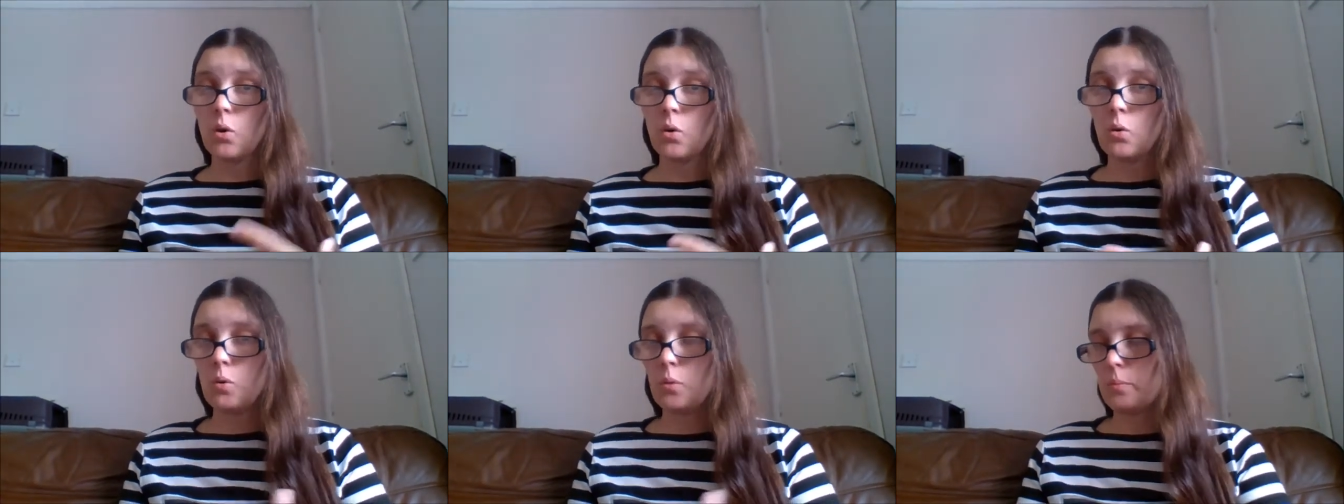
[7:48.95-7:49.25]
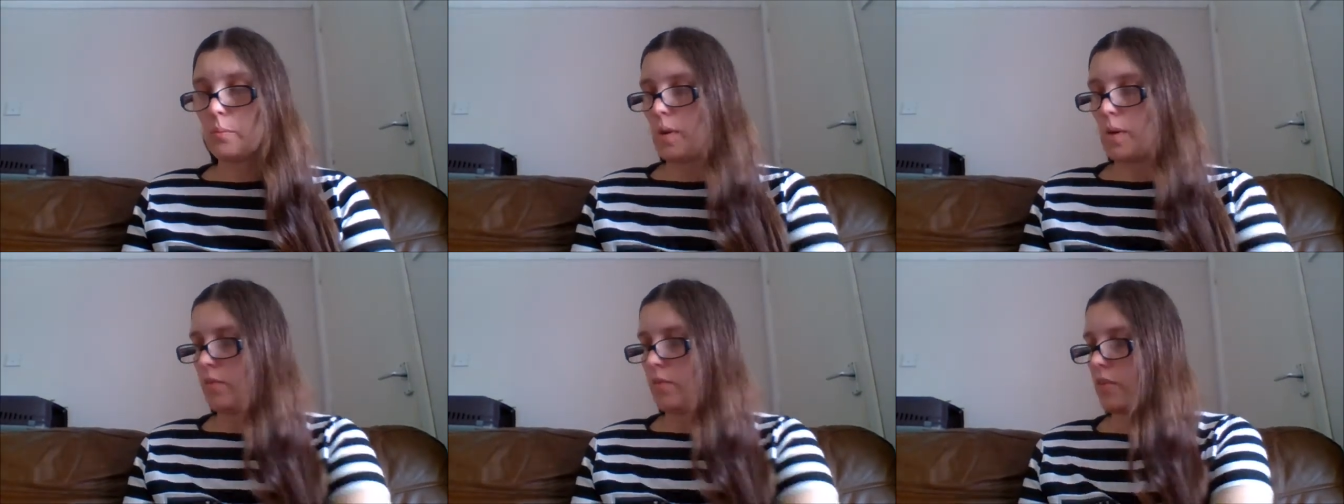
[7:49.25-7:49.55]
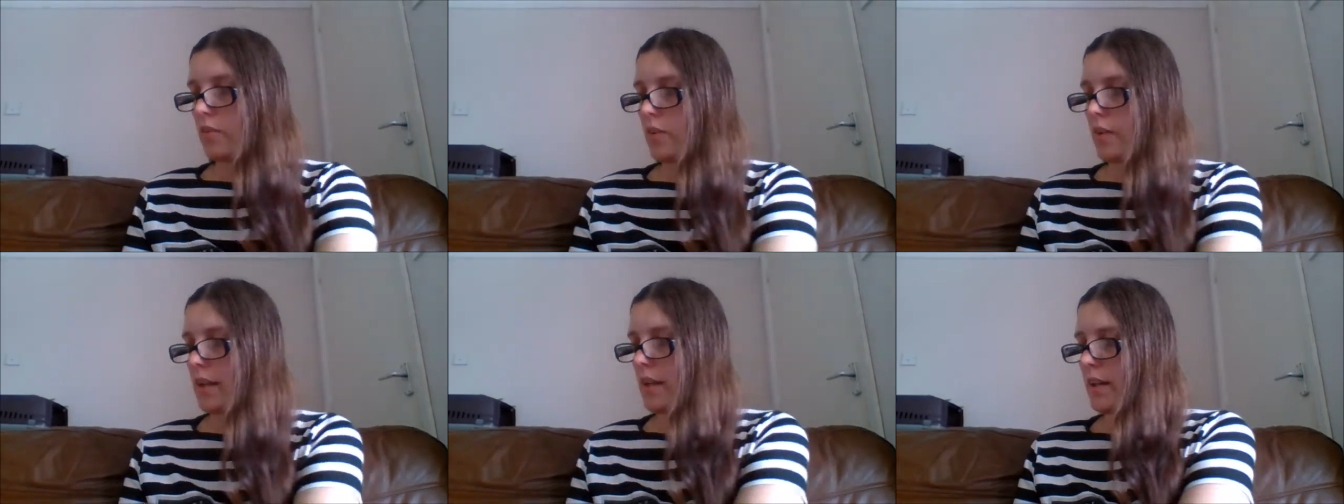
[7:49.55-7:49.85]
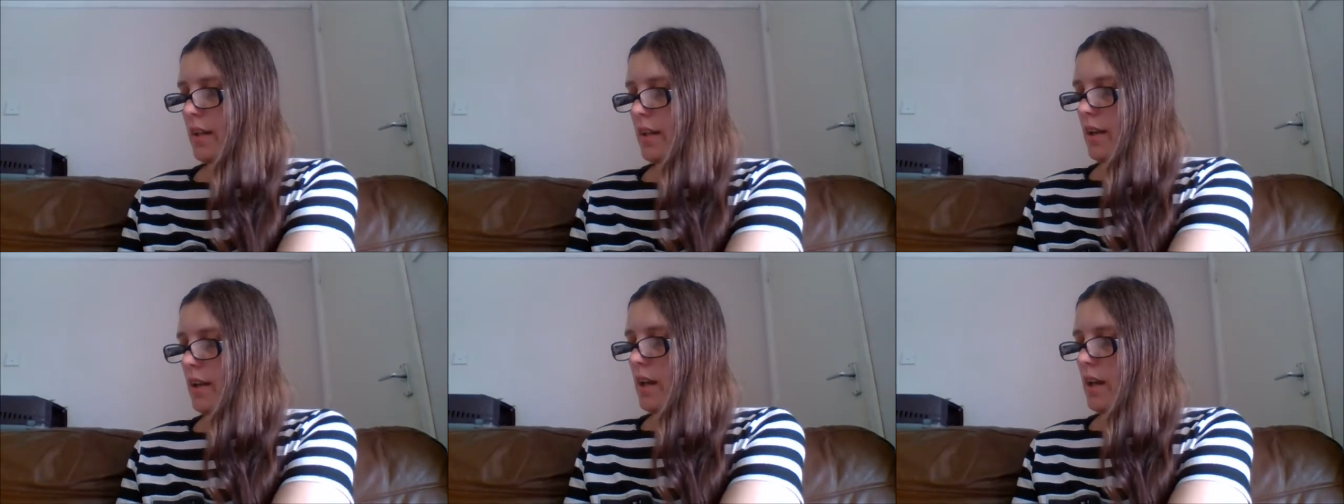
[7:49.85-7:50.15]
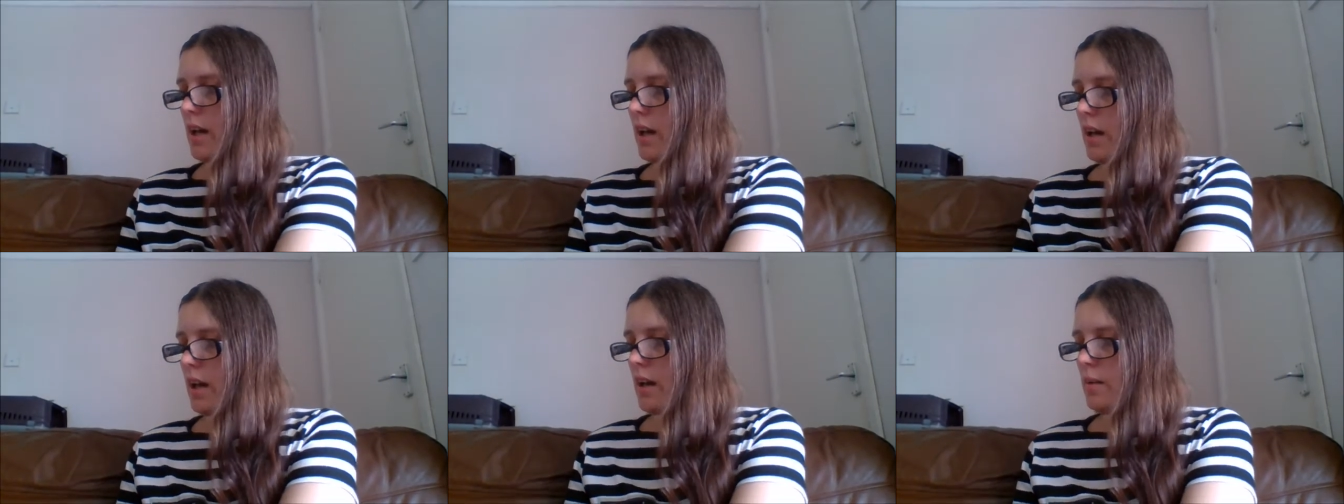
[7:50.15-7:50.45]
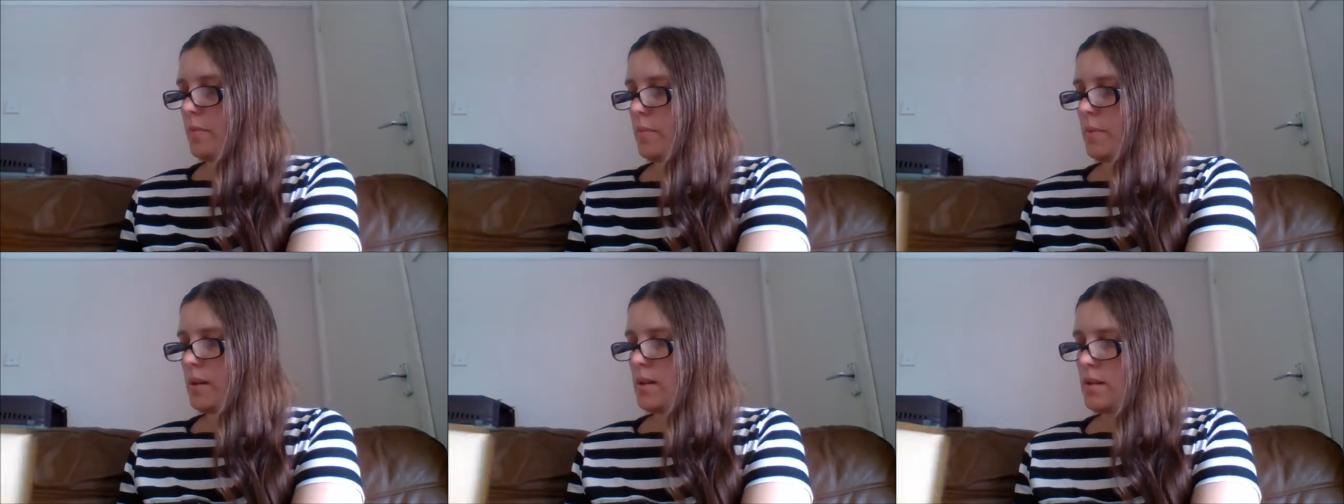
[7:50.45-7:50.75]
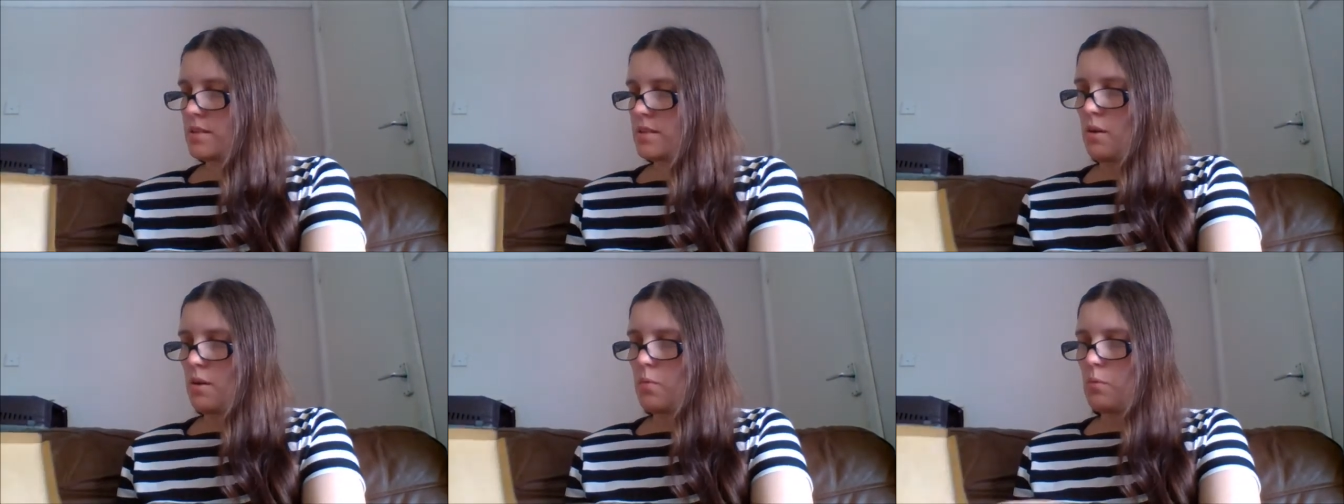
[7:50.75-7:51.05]
or monthly
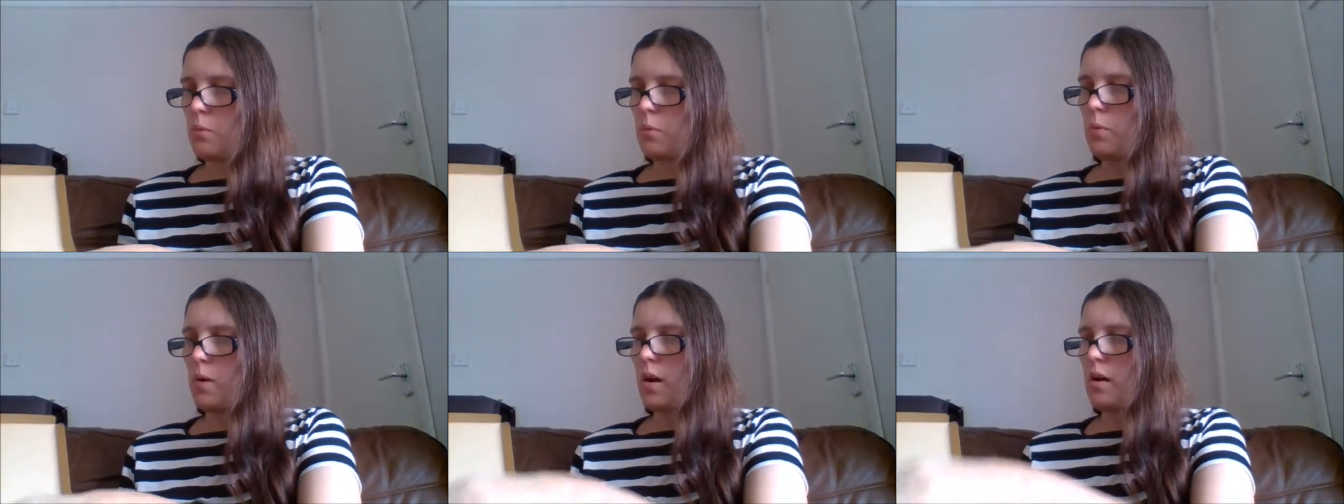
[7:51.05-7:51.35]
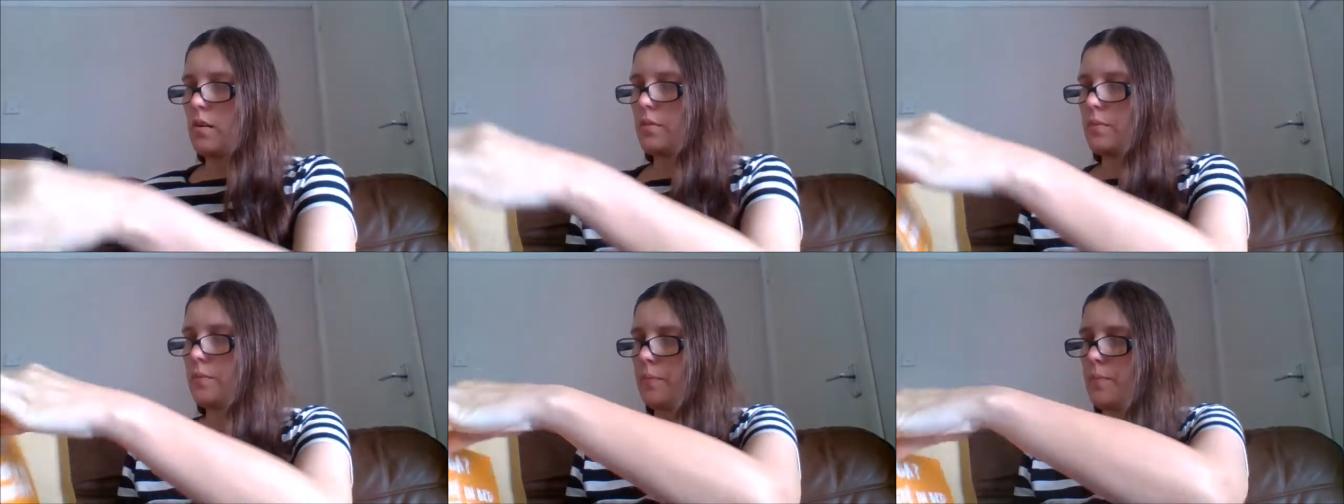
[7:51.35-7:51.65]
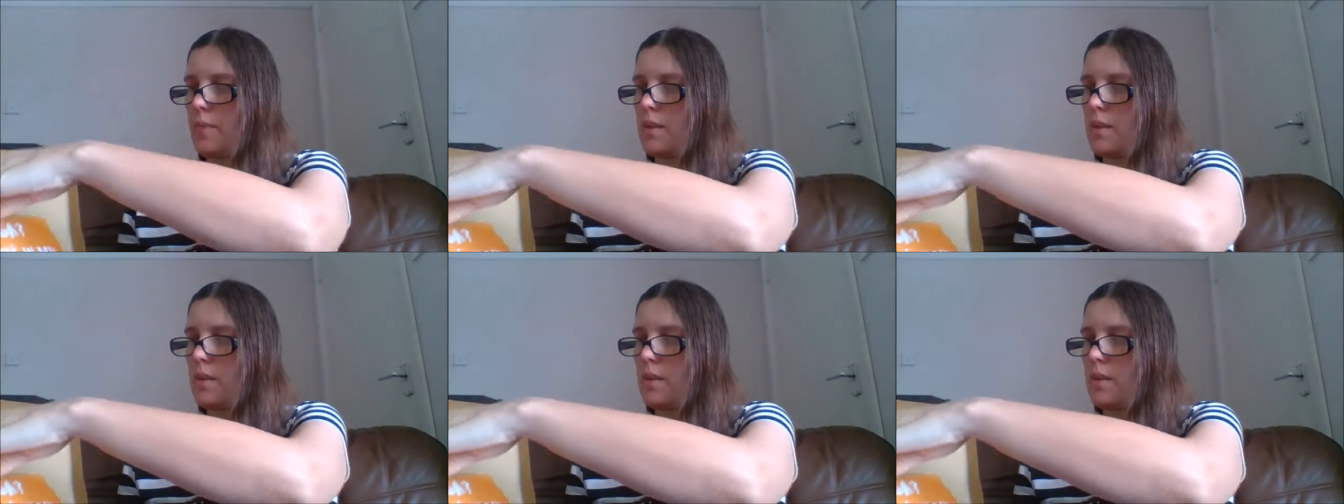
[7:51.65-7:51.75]
as well.